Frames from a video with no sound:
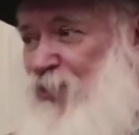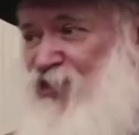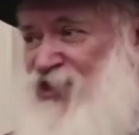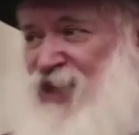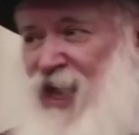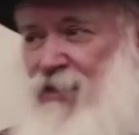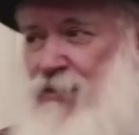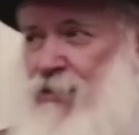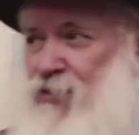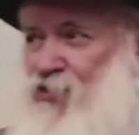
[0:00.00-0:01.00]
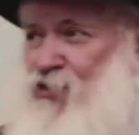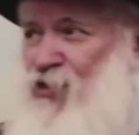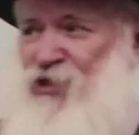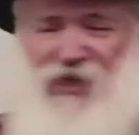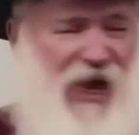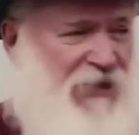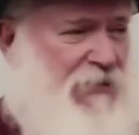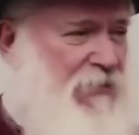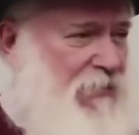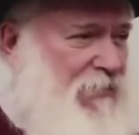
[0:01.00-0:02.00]
personalities should
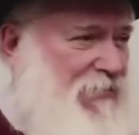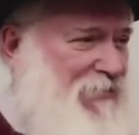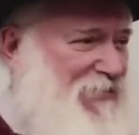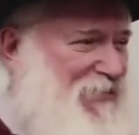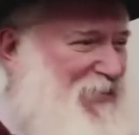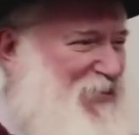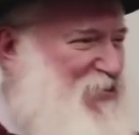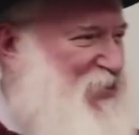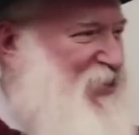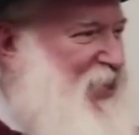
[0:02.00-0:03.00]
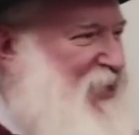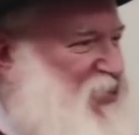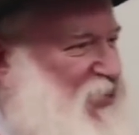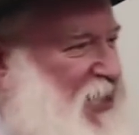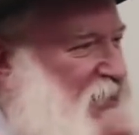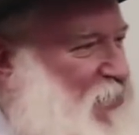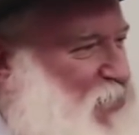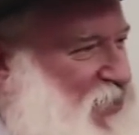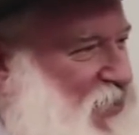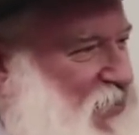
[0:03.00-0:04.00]
not should not start up with